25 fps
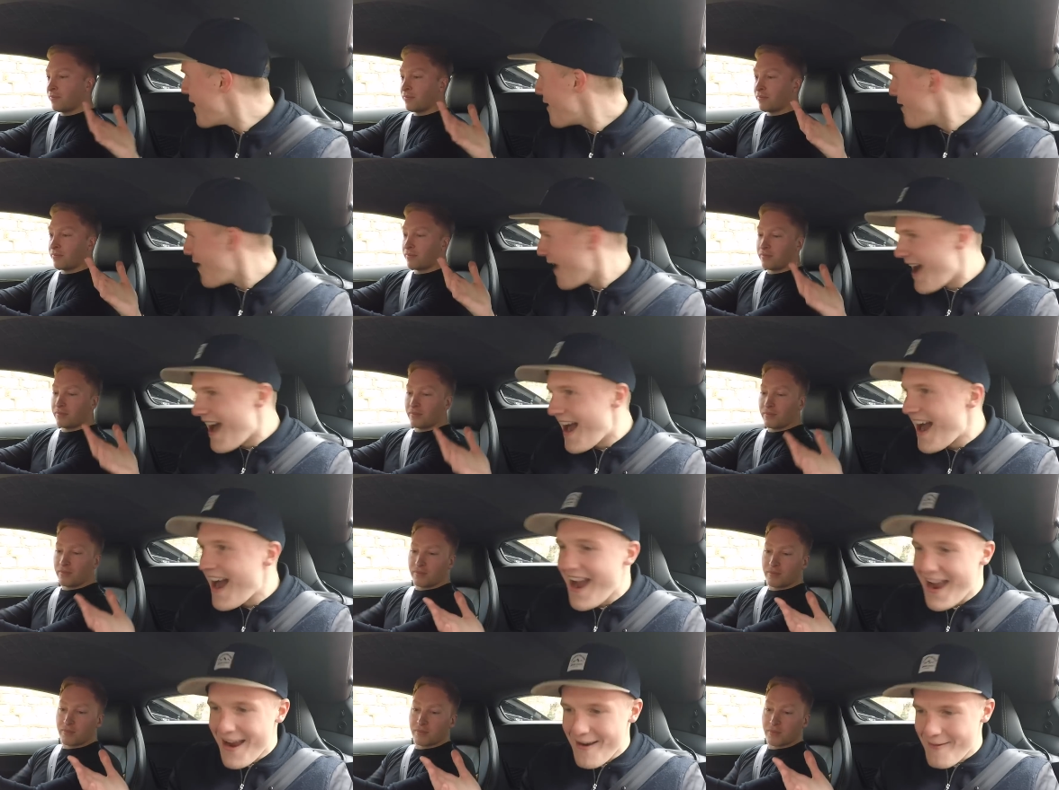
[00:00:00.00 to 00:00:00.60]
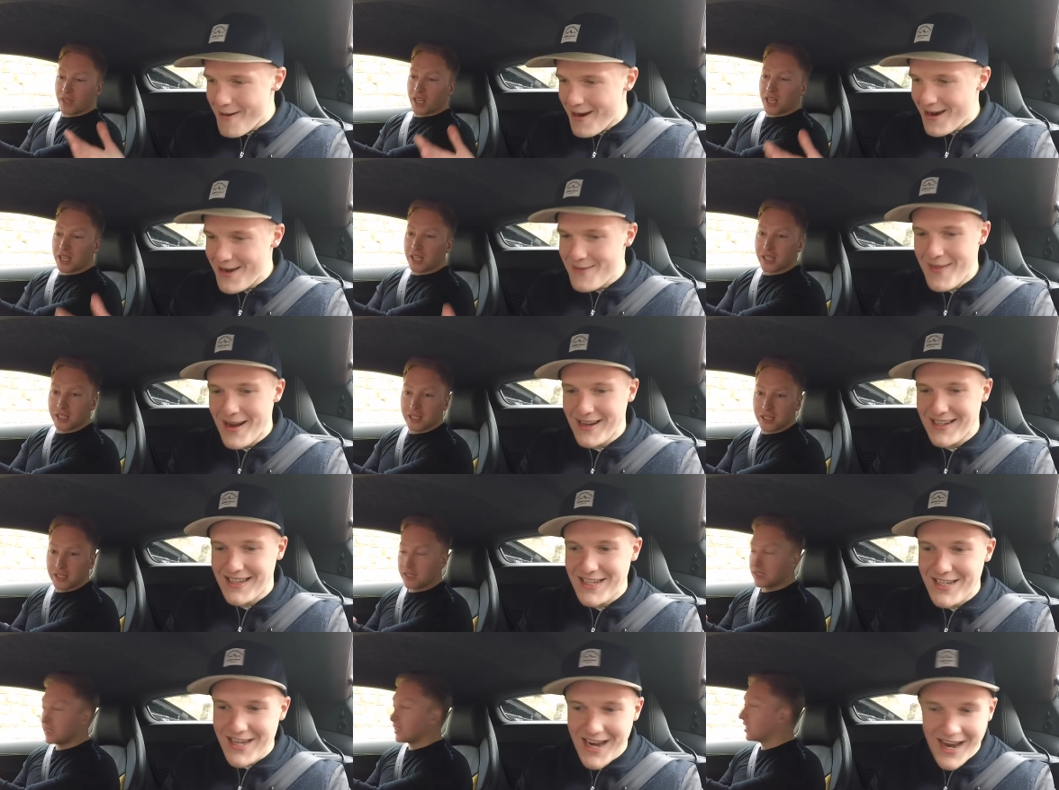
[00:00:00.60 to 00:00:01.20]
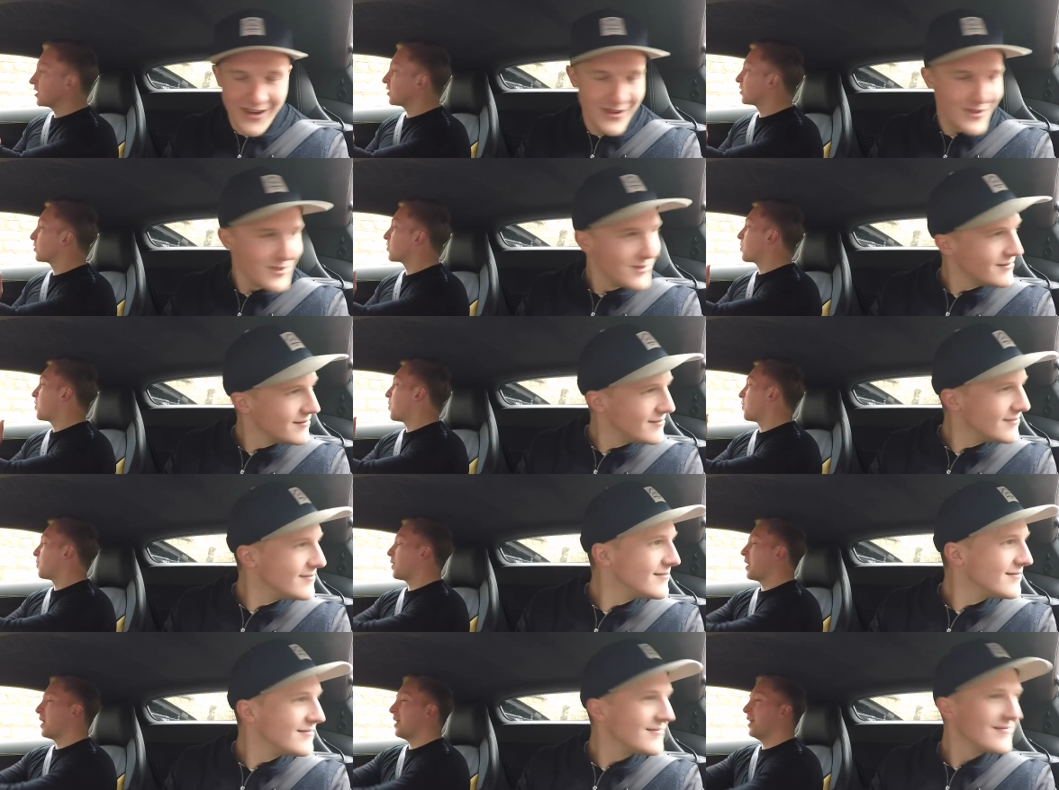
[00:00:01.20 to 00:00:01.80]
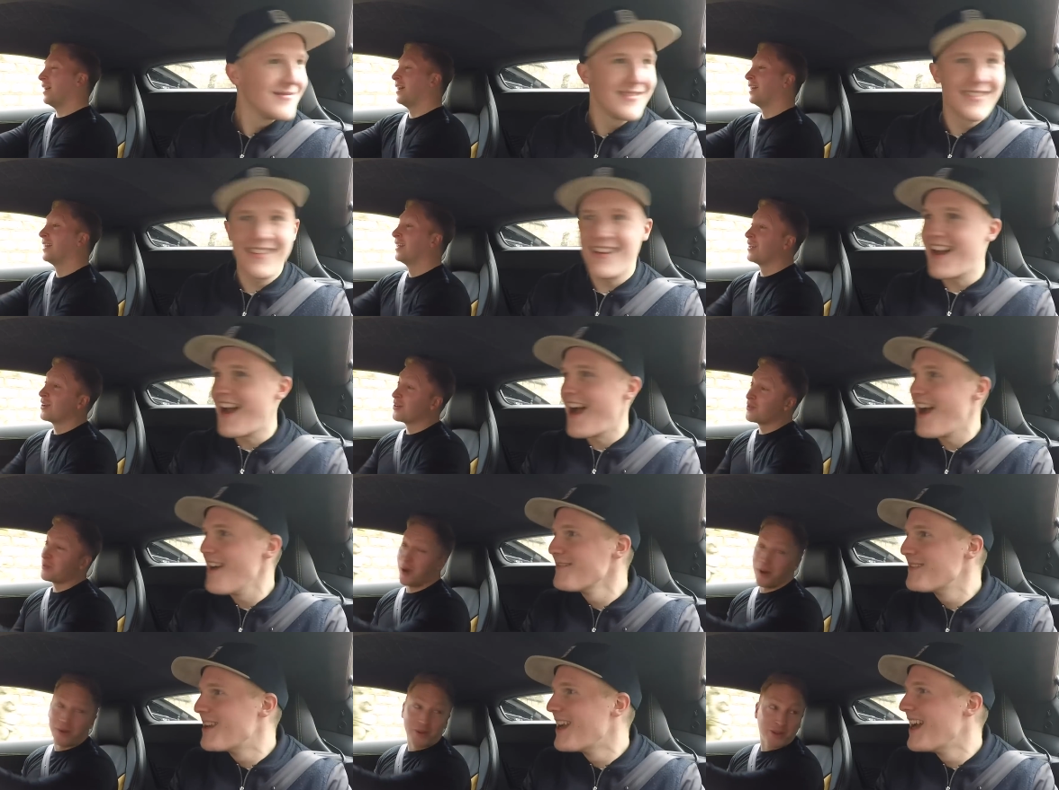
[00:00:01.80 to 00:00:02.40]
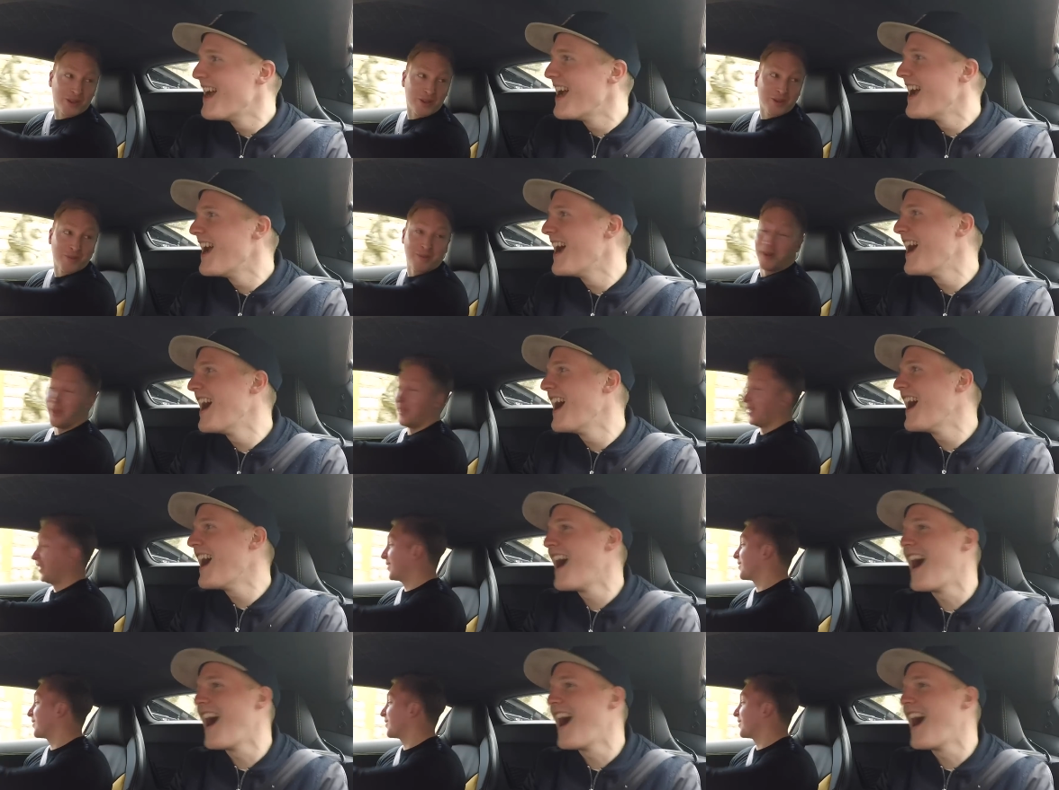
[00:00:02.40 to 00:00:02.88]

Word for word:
Speaker 1: Hi, welcome back to the channel. I'm, welcome.